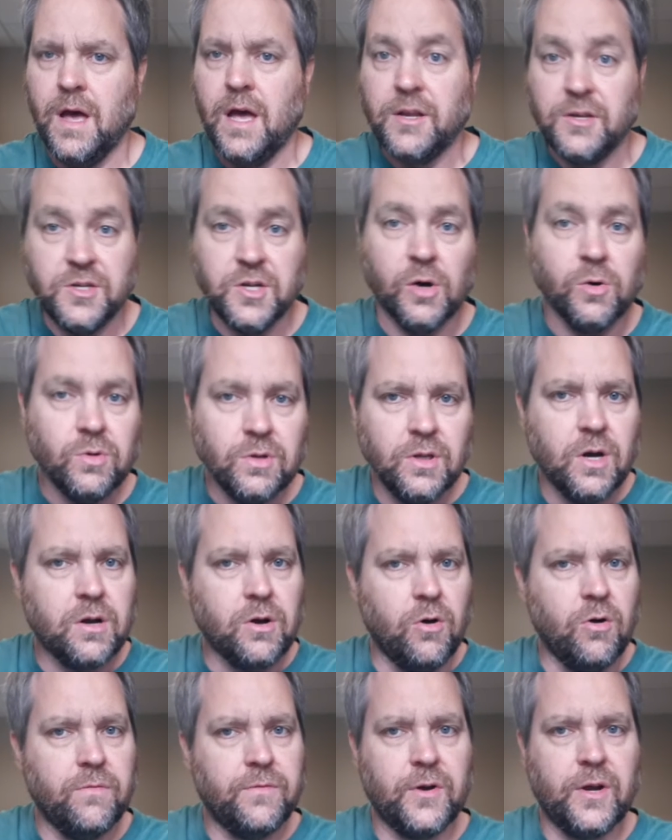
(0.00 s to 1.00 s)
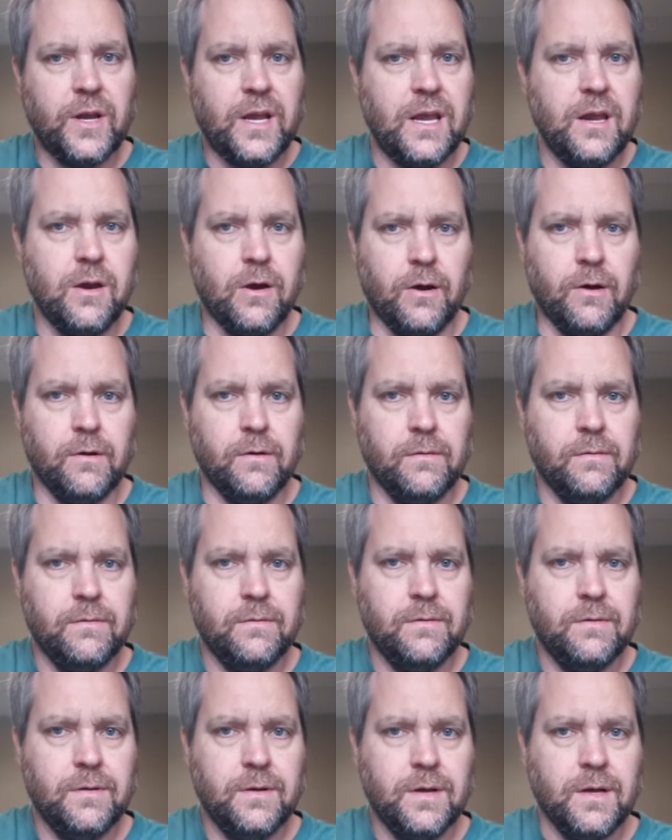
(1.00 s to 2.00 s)
Don't look over here,
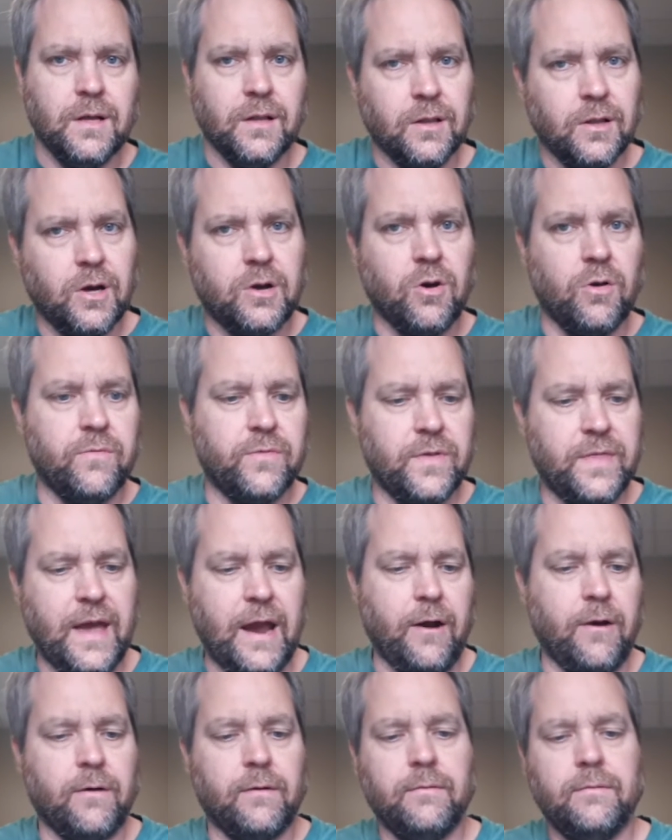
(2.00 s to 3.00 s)
look over there.